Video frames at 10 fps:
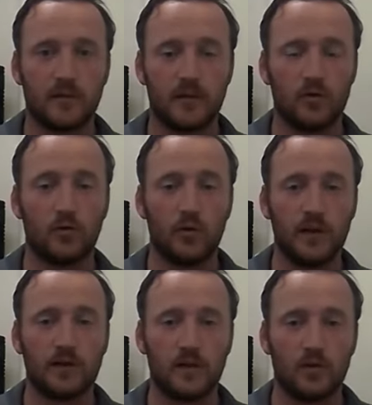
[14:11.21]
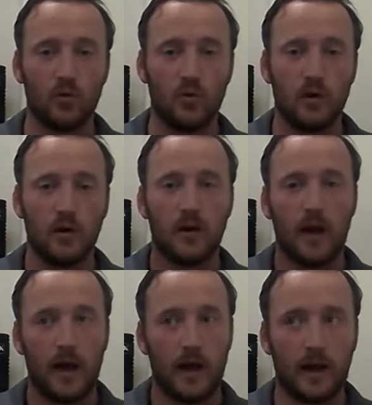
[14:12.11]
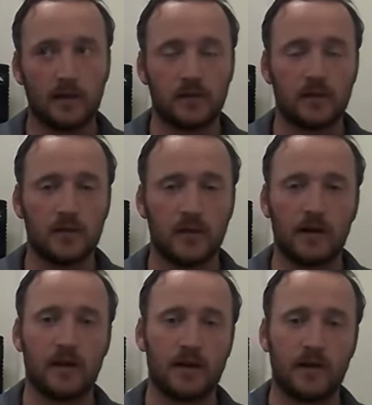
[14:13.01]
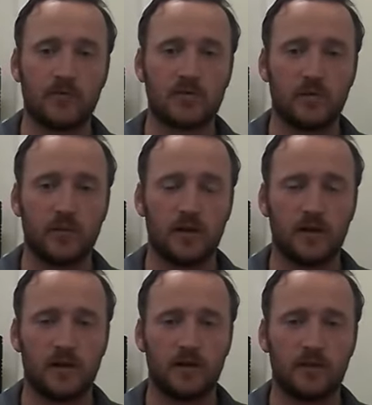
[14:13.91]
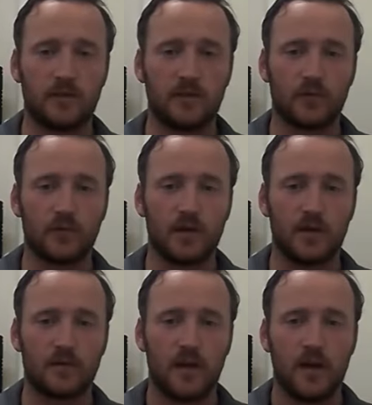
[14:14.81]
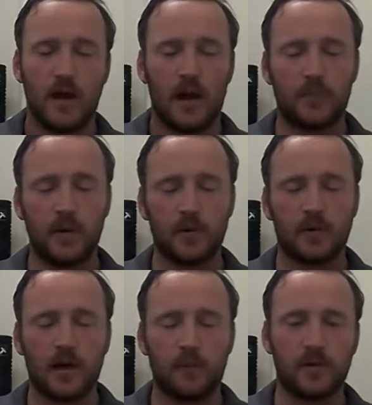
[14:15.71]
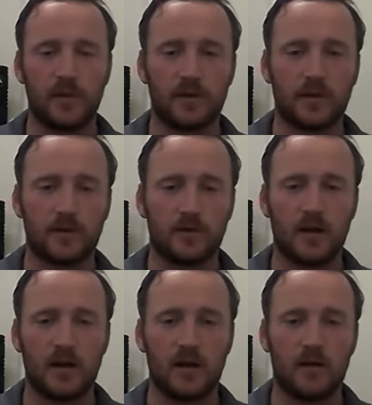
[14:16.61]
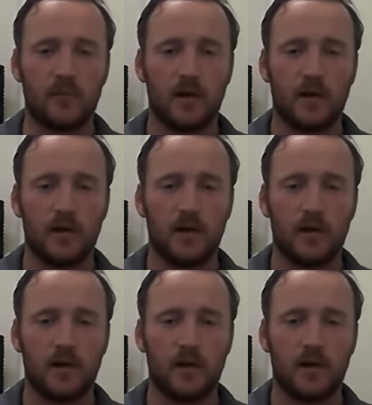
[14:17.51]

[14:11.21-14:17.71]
you don't need to do and like that having someone on, on the front desk and people compliment uh,